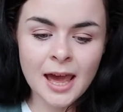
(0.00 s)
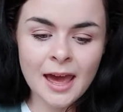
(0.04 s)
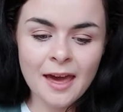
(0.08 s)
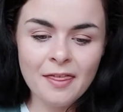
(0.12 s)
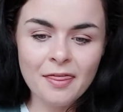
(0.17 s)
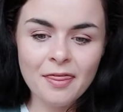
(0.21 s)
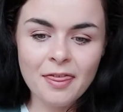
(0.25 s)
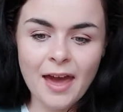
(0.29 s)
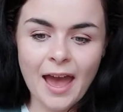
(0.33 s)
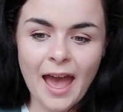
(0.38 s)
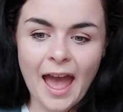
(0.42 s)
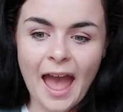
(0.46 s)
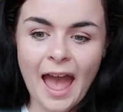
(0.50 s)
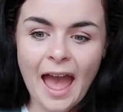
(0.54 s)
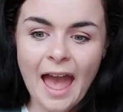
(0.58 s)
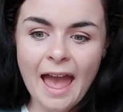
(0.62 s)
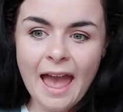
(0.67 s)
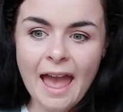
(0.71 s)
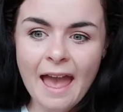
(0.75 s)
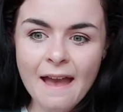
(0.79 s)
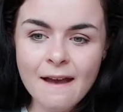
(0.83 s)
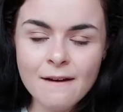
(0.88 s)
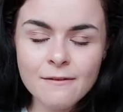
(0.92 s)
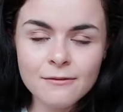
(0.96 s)
that
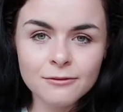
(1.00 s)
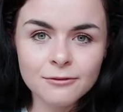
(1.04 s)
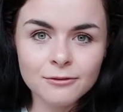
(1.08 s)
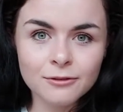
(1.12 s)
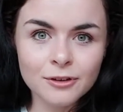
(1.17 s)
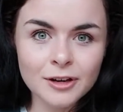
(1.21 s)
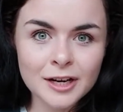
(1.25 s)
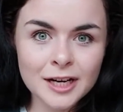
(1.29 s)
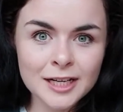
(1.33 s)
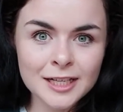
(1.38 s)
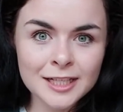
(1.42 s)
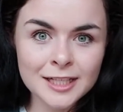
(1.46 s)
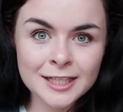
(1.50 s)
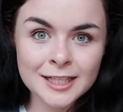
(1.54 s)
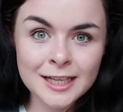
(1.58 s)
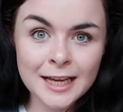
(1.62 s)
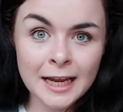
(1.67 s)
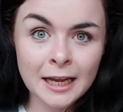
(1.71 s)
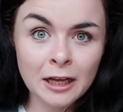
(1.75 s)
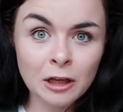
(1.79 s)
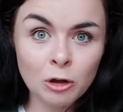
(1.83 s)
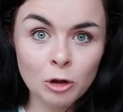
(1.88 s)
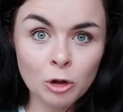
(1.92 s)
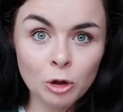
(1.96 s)
every
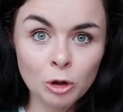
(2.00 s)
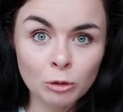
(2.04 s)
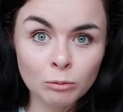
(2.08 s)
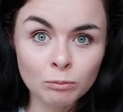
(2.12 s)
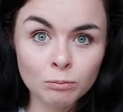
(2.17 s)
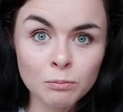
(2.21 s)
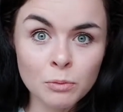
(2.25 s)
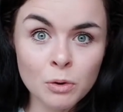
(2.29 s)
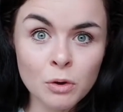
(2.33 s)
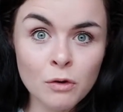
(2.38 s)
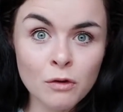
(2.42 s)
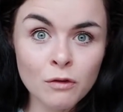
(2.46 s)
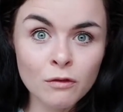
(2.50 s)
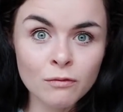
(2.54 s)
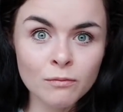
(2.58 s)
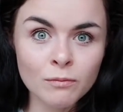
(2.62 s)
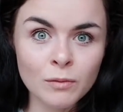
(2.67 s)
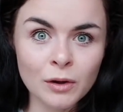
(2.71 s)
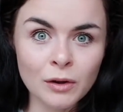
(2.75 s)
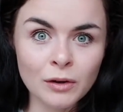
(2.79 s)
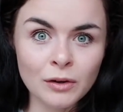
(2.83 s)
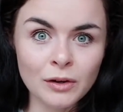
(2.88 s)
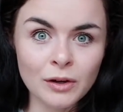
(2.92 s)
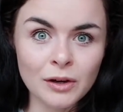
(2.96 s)
single
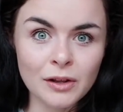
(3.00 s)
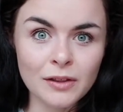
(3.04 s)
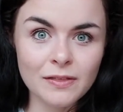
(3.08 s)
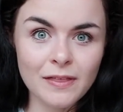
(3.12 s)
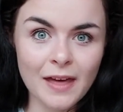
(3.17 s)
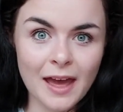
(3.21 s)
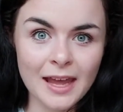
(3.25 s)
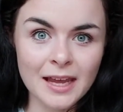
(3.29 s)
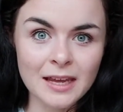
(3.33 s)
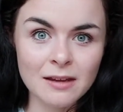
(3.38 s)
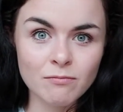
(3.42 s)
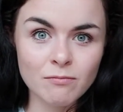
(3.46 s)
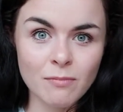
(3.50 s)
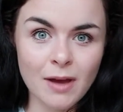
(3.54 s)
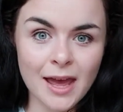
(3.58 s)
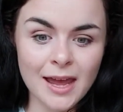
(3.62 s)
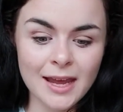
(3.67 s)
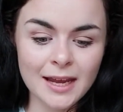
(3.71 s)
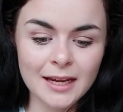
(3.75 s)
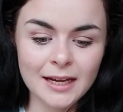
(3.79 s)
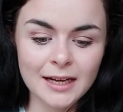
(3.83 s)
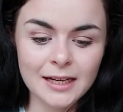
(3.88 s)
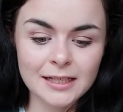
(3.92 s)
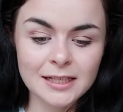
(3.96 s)
movement that he
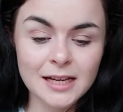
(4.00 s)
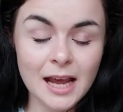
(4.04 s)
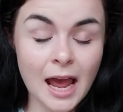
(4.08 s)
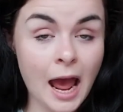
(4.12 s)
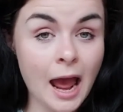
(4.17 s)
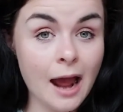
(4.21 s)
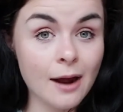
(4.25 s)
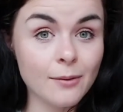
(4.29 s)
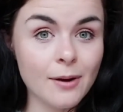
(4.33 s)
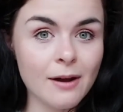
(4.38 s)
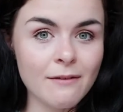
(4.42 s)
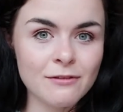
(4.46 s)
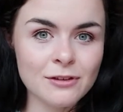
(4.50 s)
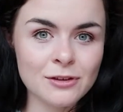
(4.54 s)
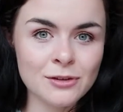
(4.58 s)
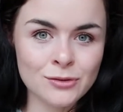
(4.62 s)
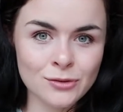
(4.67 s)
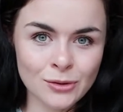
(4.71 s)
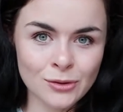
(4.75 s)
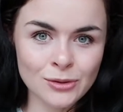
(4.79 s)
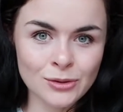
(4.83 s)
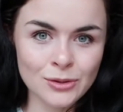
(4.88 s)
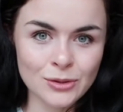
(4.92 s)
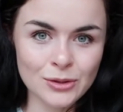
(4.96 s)
made, however
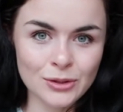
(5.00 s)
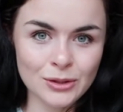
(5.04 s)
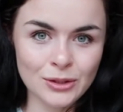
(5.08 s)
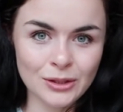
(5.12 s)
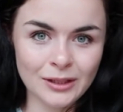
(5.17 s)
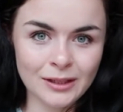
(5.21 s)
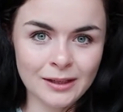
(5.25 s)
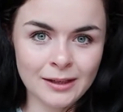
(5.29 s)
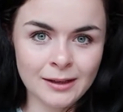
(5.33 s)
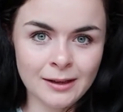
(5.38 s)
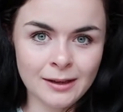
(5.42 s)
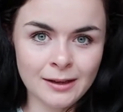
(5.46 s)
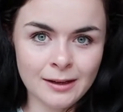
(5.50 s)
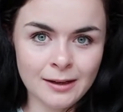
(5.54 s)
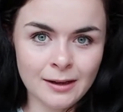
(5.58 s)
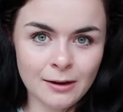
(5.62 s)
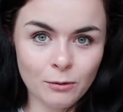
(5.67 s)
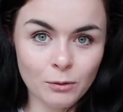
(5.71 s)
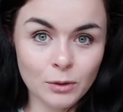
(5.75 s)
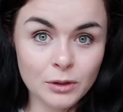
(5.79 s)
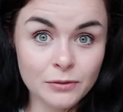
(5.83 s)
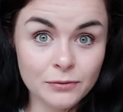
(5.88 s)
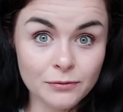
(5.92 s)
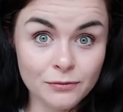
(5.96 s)
subtle,
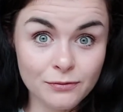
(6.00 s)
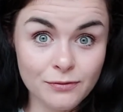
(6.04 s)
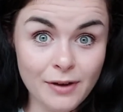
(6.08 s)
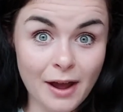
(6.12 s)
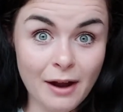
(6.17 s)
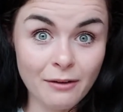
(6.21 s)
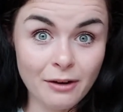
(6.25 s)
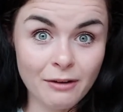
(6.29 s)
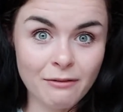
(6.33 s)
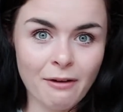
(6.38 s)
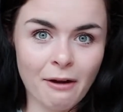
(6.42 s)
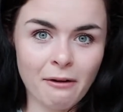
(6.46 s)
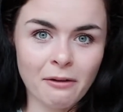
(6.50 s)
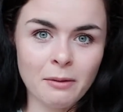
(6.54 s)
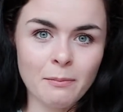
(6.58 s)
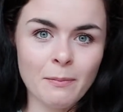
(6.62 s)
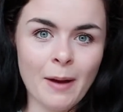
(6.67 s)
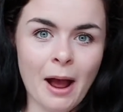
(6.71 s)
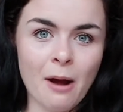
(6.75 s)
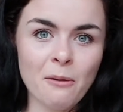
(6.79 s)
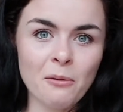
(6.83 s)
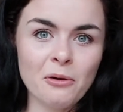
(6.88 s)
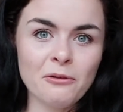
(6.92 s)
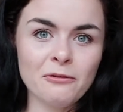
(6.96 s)
was very, very
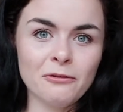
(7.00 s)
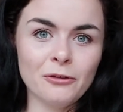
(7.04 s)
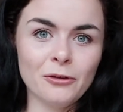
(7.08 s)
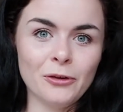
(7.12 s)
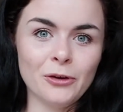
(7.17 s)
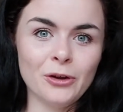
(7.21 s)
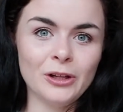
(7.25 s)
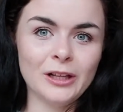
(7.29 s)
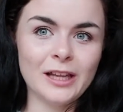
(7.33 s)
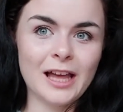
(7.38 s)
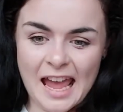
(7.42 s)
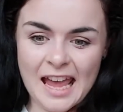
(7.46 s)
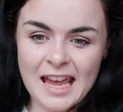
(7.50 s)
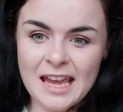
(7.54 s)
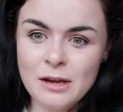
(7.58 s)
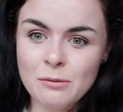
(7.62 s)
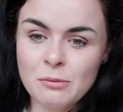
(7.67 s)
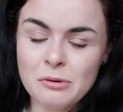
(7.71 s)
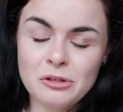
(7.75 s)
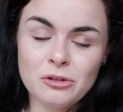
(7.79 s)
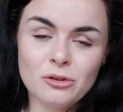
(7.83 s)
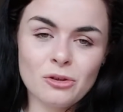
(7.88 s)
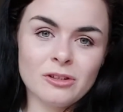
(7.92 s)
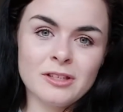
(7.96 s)
powerful. He
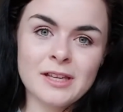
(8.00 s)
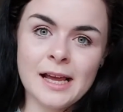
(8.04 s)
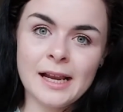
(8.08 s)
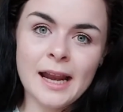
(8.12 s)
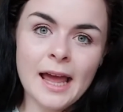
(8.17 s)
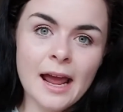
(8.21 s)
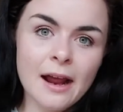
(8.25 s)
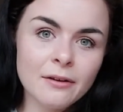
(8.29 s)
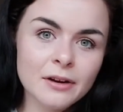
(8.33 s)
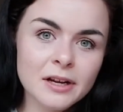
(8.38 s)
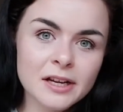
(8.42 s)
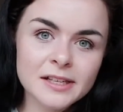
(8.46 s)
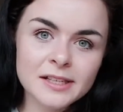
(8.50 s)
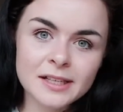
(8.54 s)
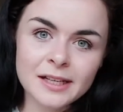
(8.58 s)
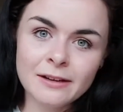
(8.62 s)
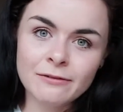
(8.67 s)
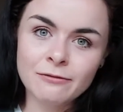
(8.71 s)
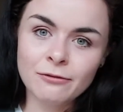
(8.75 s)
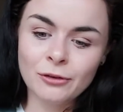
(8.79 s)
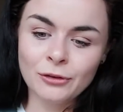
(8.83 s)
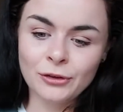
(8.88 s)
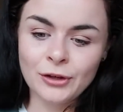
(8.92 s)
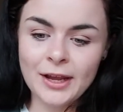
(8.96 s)
was just hilariously
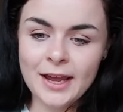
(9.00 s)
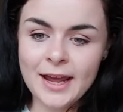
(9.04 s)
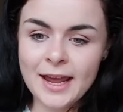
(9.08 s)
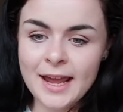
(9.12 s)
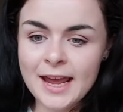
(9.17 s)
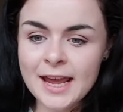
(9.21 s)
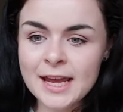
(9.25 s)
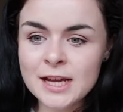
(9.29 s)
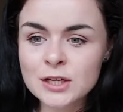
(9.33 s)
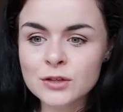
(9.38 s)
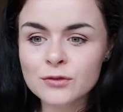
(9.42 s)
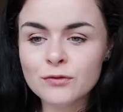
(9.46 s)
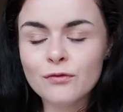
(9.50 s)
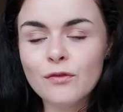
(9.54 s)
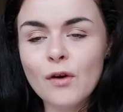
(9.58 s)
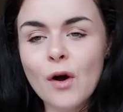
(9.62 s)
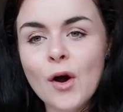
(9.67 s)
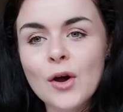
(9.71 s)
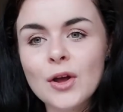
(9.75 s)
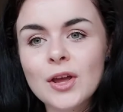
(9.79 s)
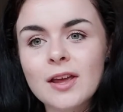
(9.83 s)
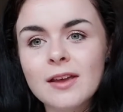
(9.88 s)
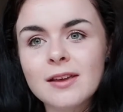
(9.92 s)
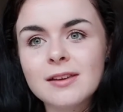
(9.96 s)
funny. His
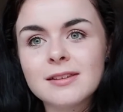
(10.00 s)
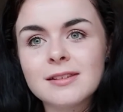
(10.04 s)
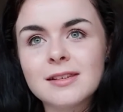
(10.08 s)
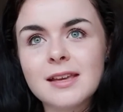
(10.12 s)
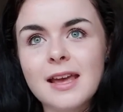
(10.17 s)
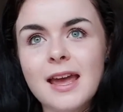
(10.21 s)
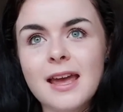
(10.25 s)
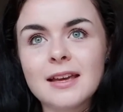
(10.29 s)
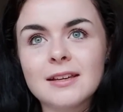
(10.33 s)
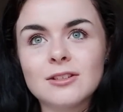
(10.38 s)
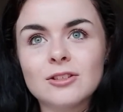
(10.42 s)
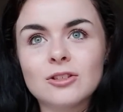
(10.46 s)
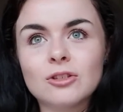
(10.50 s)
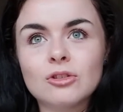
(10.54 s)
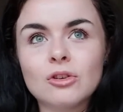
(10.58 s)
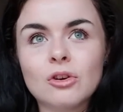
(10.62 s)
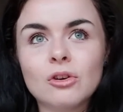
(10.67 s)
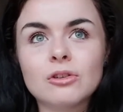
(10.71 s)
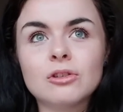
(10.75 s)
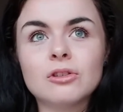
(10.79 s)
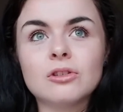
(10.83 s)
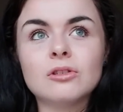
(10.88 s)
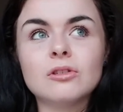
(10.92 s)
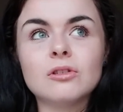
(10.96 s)
voice is
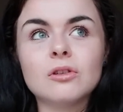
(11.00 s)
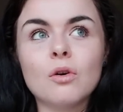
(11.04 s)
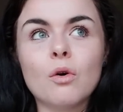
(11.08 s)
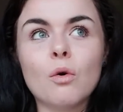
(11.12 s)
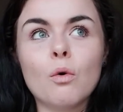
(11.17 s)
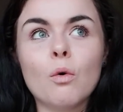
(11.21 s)
just